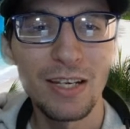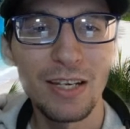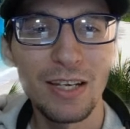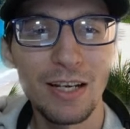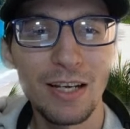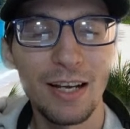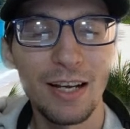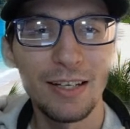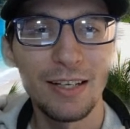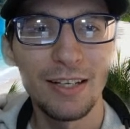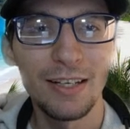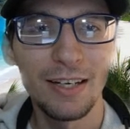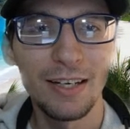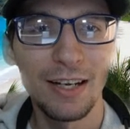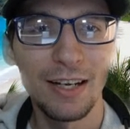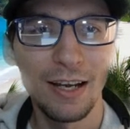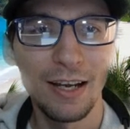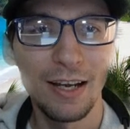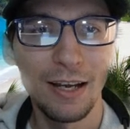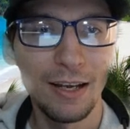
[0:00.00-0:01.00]

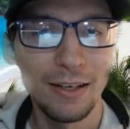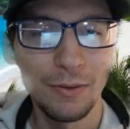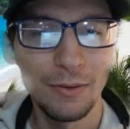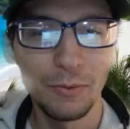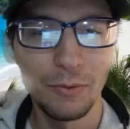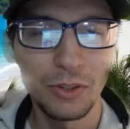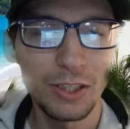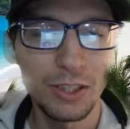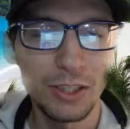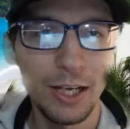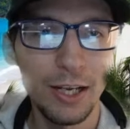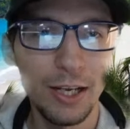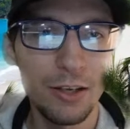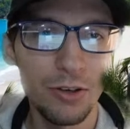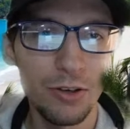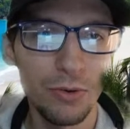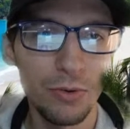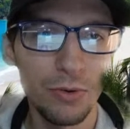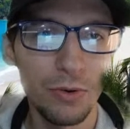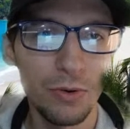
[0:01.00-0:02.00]
it will take
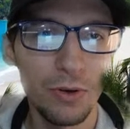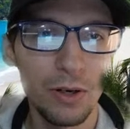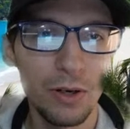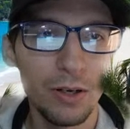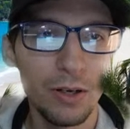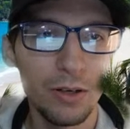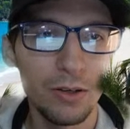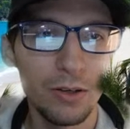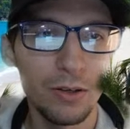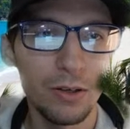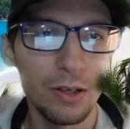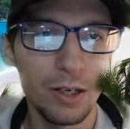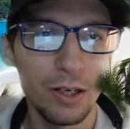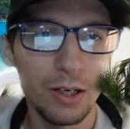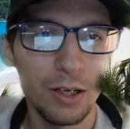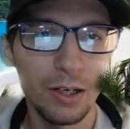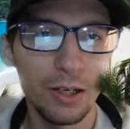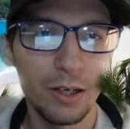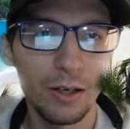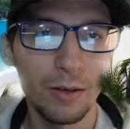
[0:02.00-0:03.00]
you,
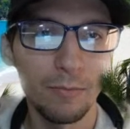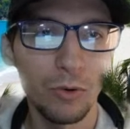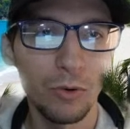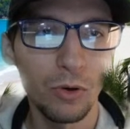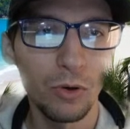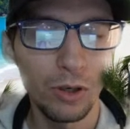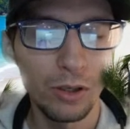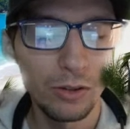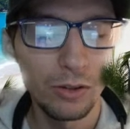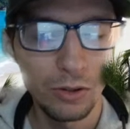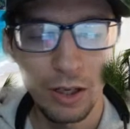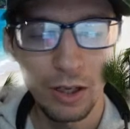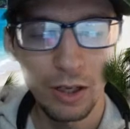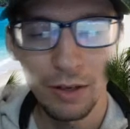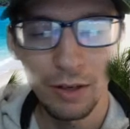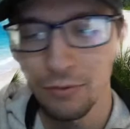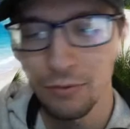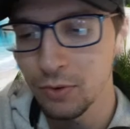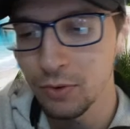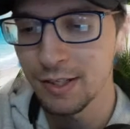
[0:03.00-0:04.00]
or it will give you
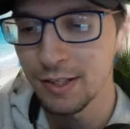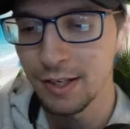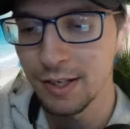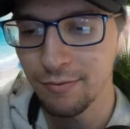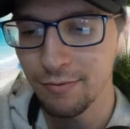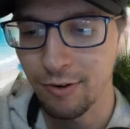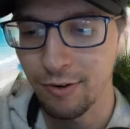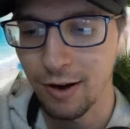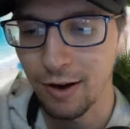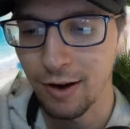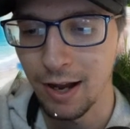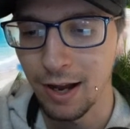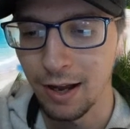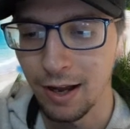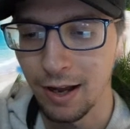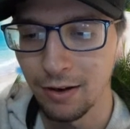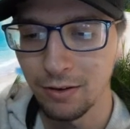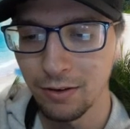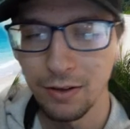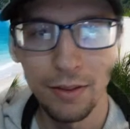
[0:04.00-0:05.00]
this zip file
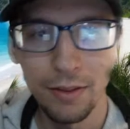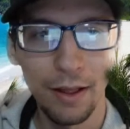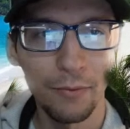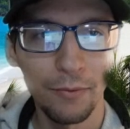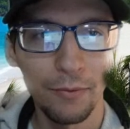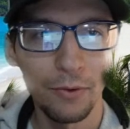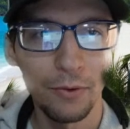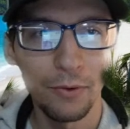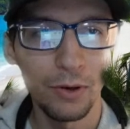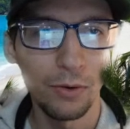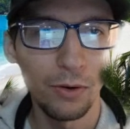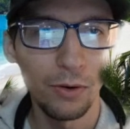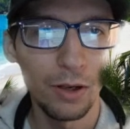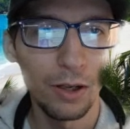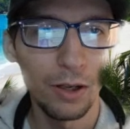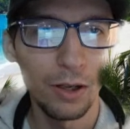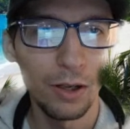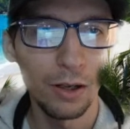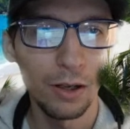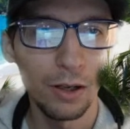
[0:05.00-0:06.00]
that will
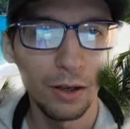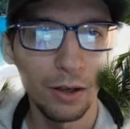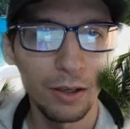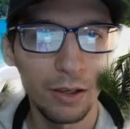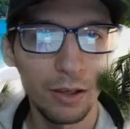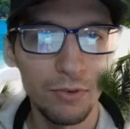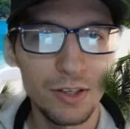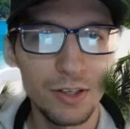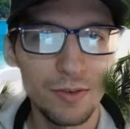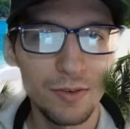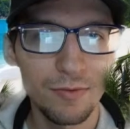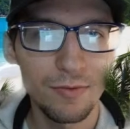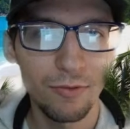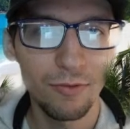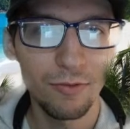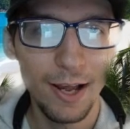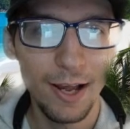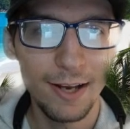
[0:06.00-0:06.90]
give you these flash